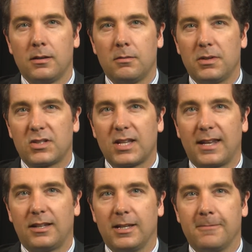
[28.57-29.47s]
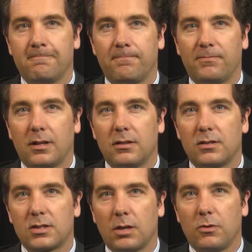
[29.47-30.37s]
But sadly, as
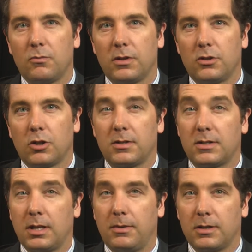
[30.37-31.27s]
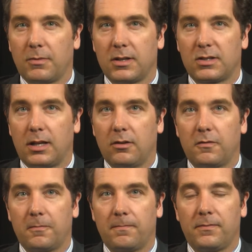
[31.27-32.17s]
someone with adopted siblings
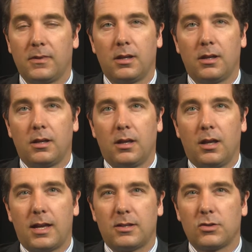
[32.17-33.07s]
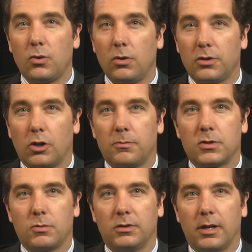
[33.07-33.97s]
myself, and as all
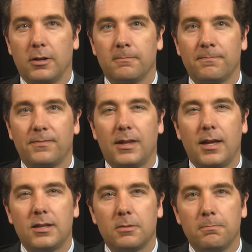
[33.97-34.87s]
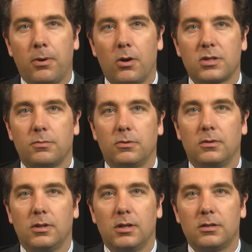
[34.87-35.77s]
adopters will know, it's
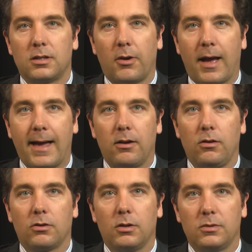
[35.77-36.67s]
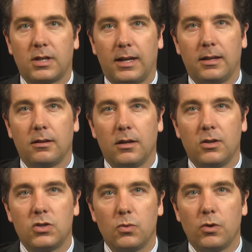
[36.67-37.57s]
impossible to know how long it will take
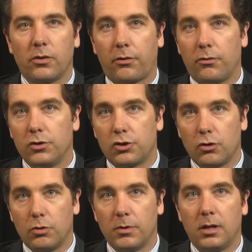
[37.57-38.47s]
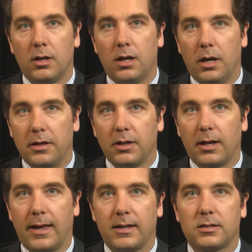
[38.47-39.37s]
to work through trauma and
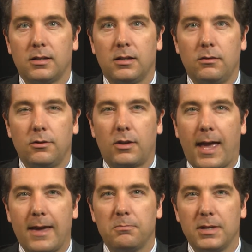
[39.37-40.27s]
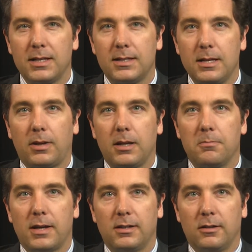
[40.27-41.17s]
neglect that can be deeply
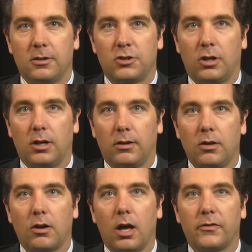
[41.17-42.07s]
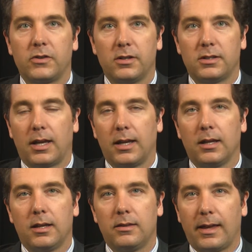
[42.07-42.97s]
embedded in a child long after the day
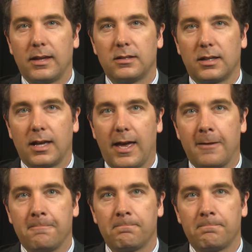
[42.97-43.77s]
they enter care.